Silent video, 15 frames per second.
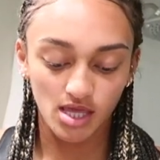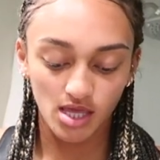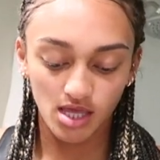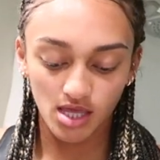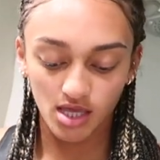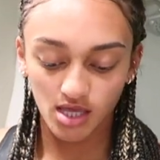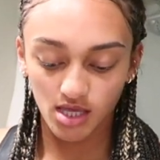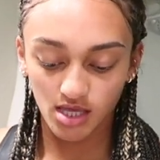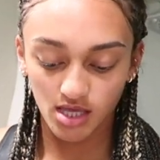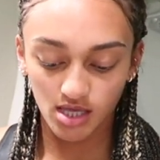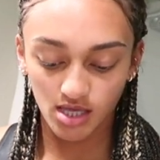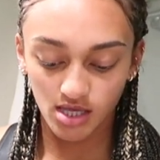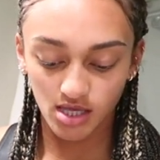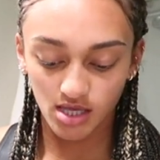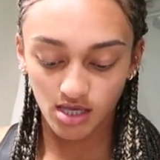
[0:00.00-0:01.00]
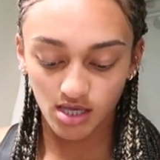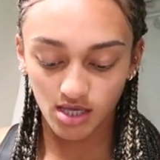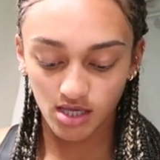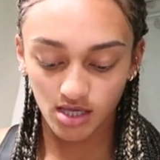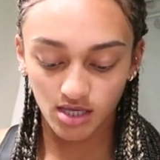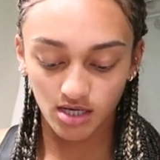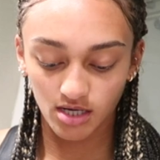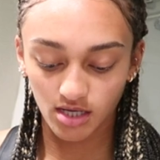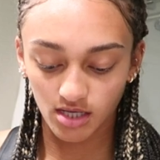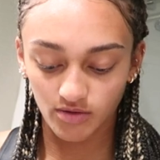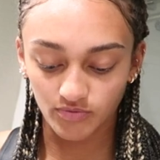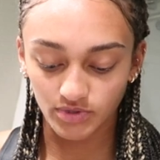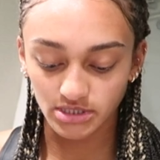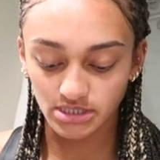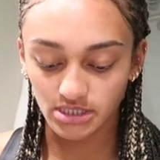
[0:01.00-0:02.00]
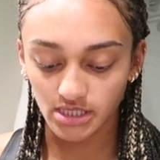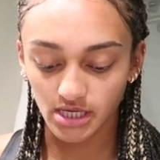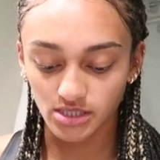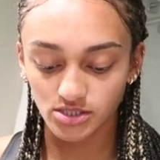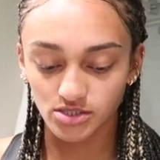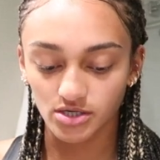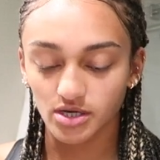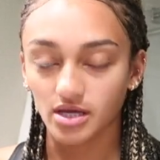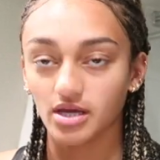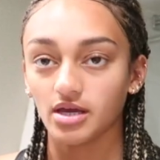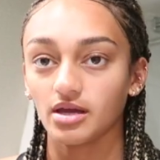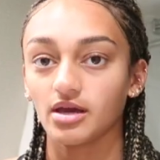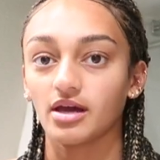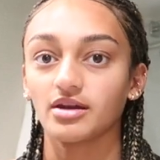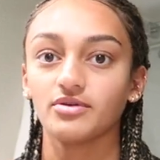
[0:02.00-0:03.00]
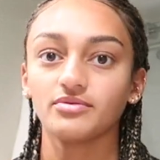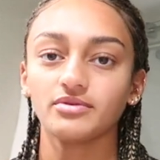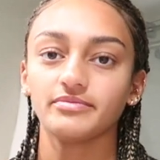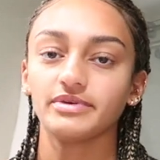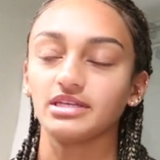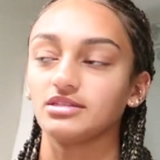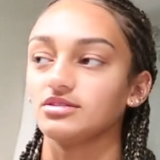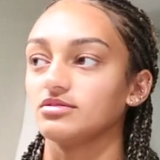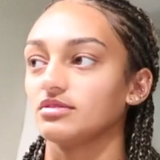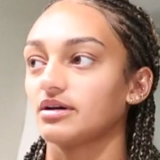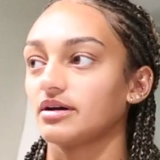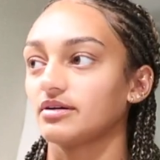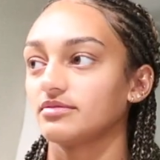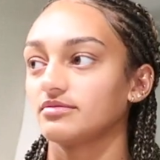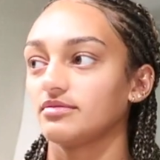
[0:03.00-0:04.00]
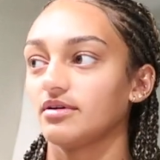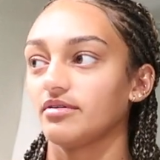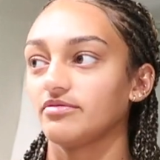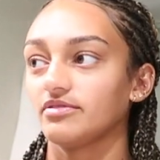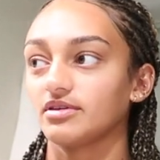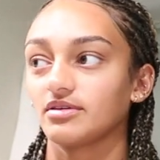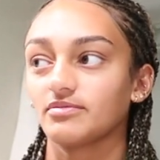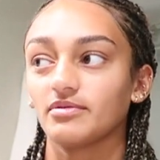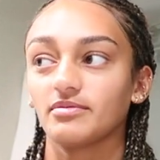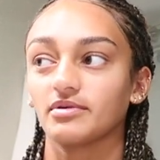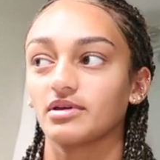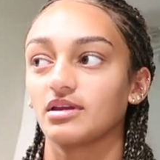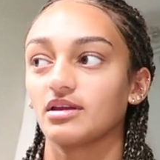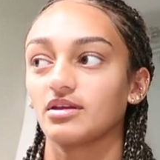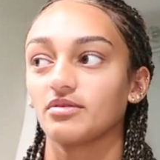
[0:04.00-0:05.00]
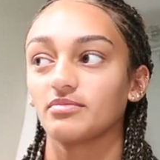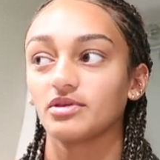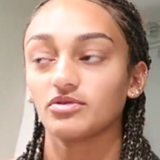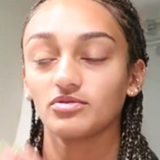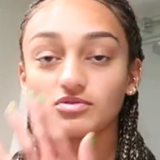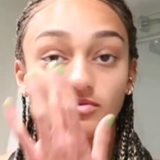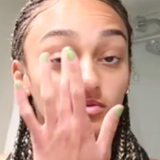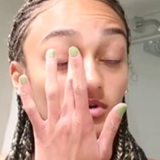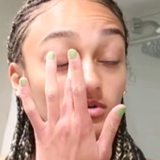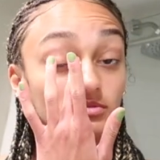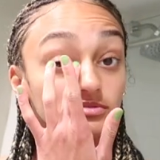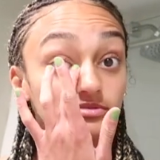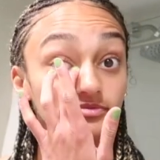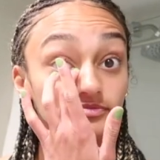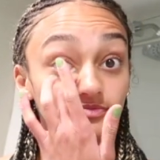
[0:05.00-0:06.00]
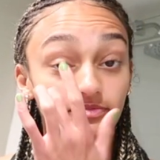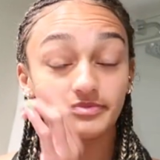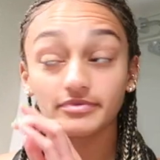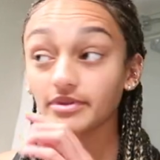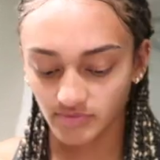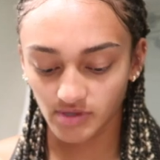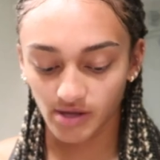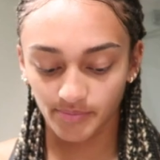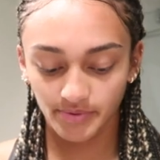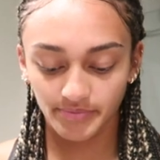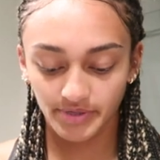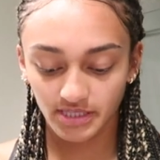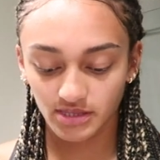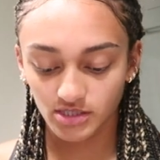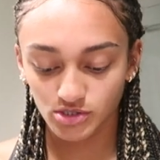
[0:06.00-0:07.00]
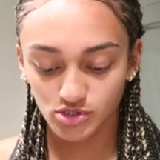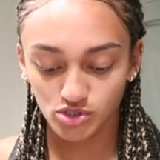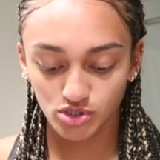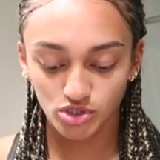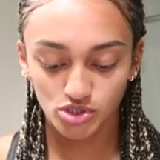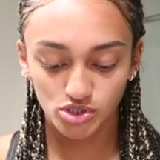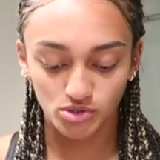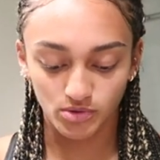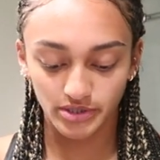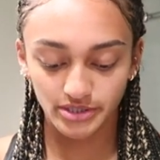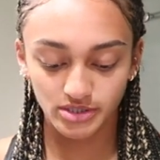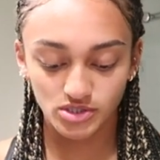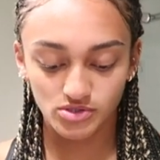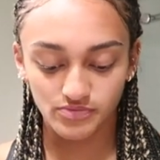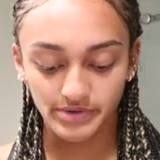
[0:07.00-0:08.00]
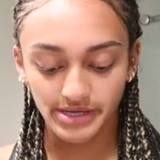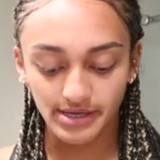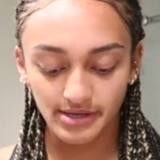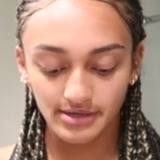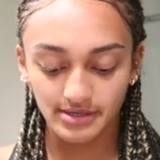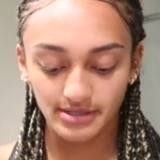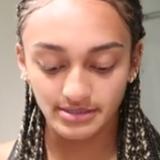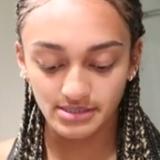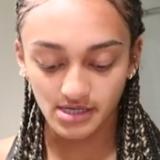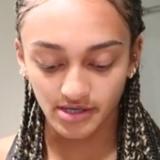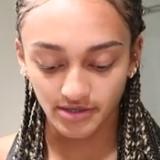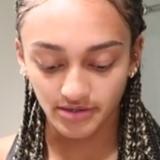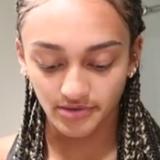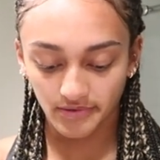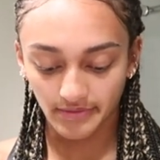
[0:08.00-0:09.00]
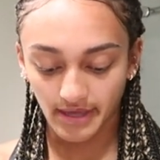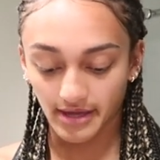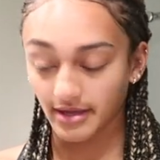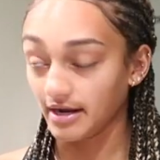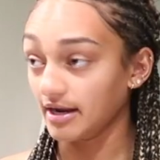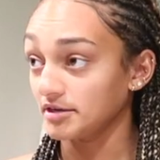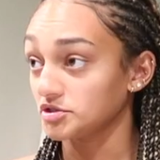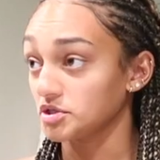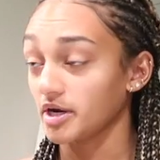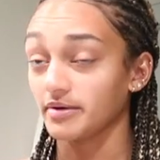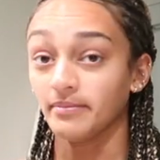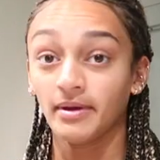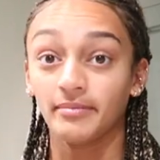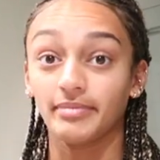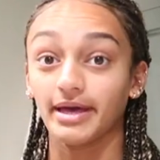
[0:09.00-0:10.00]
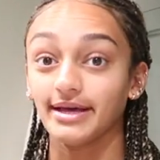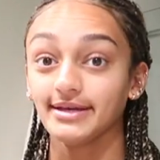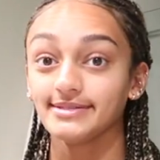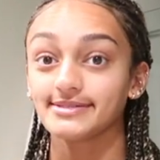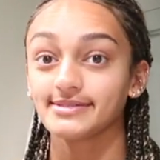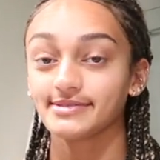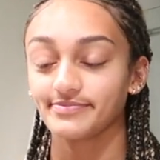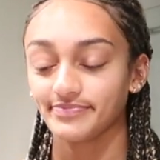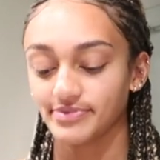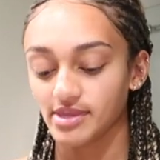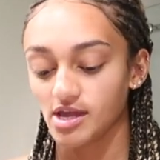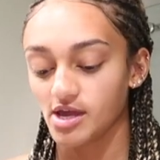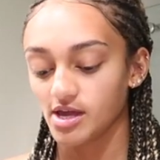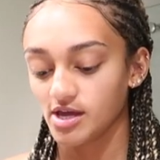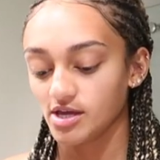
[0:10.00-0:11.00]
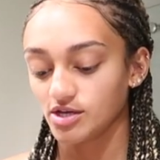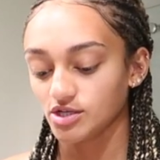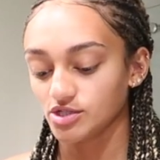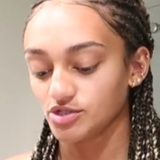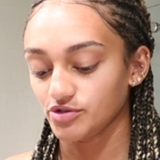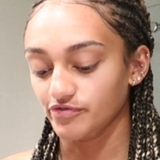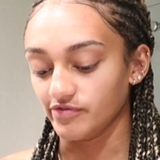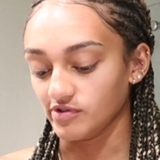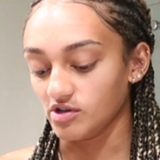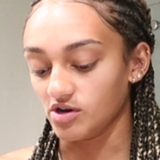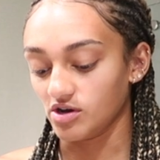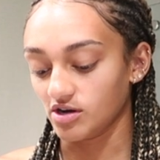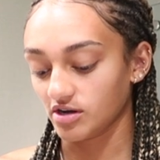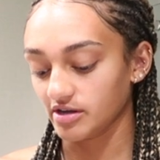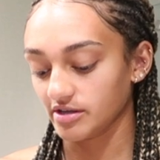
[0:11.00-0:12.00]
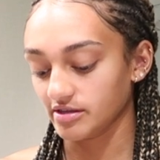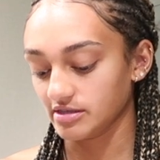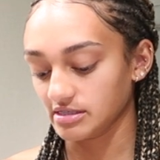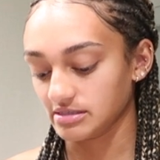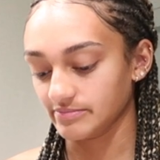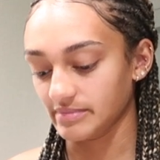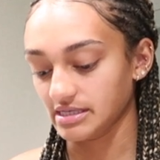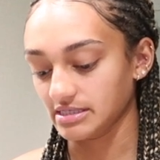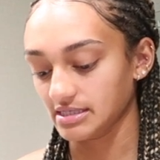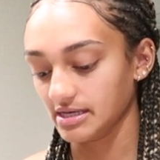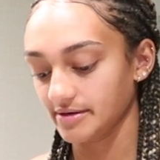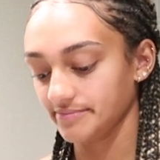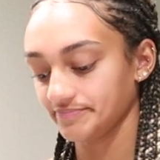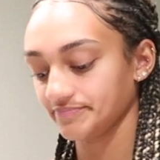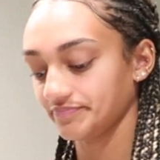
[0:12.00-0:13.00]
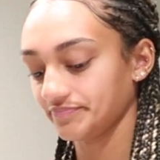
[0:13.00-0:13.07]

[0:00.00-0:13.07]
And it was yesterday. I don't wanna be too loud. I feel like people can hear me through the walls. I'm gonna make this short and sweet and tell you that I tried my best to vlog this meet day.